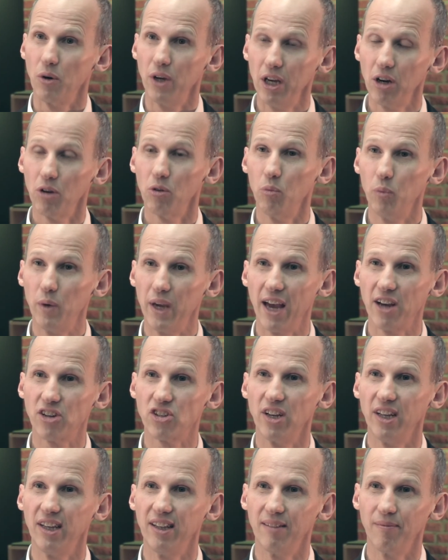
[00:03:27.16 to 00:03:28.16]
here we
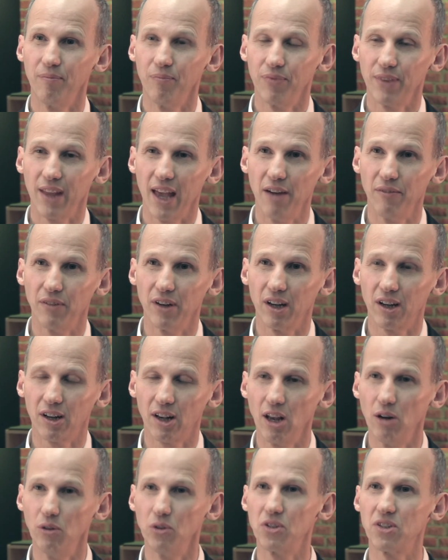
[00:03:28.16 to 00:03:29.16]
actually have a
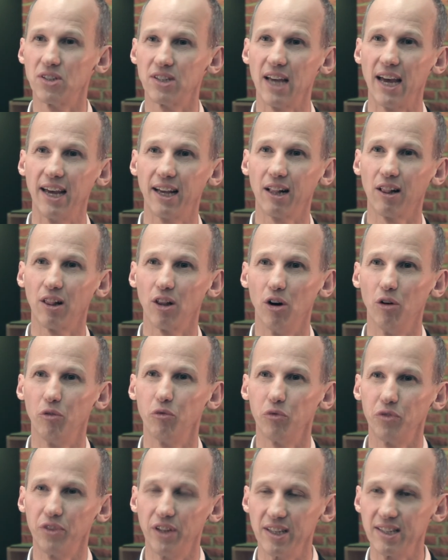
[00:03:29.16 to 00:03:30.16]
closed cycle of
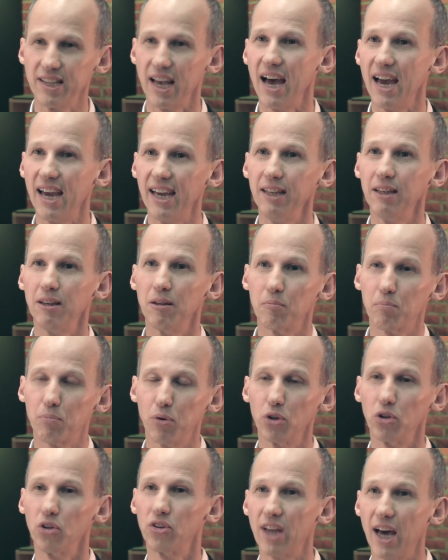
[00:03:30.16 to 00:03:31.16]
design,
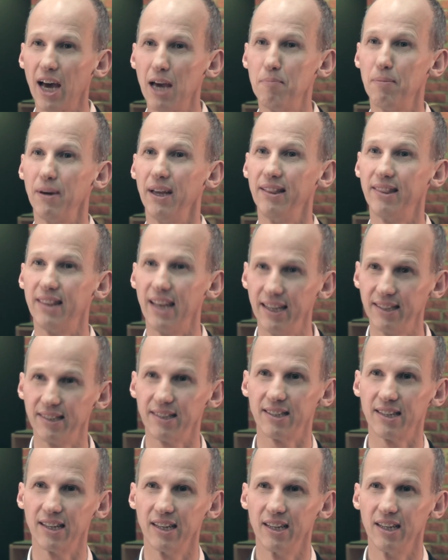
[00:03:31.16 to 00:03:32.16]
prototype, and
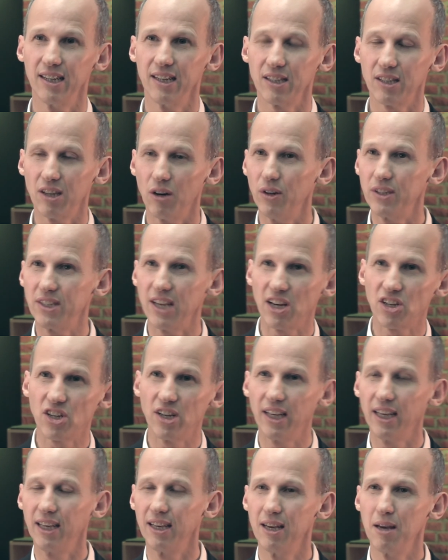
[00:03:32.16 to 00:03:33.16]
test. So it's
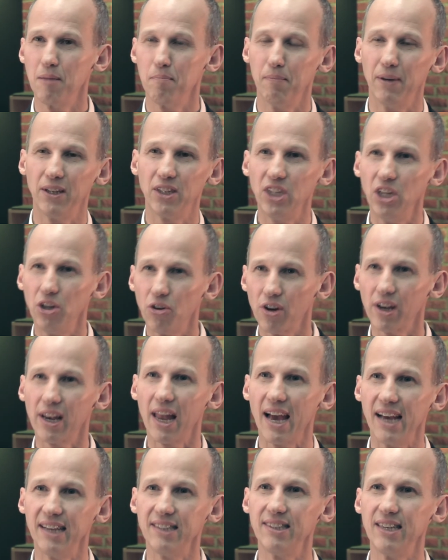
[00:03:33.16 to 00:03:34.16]
actually
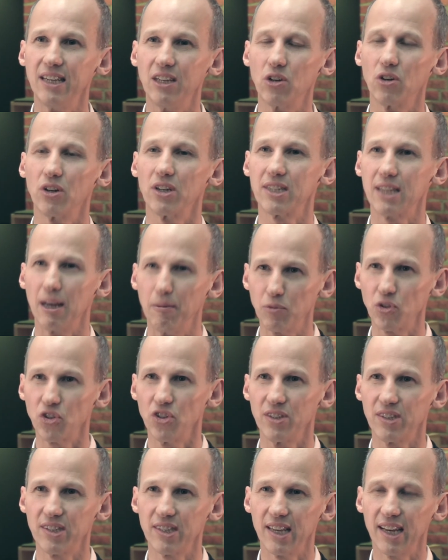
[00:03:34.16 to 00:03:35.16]
materializing your
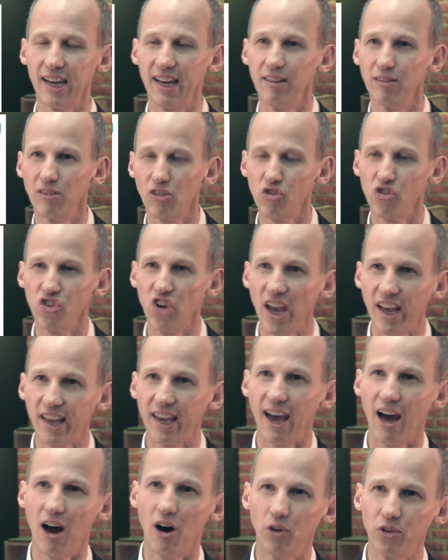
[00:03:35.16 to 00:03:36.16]
assumptions and check
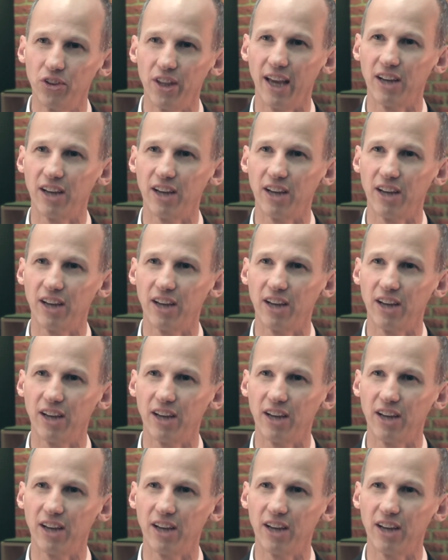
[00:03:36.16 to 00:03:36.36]
out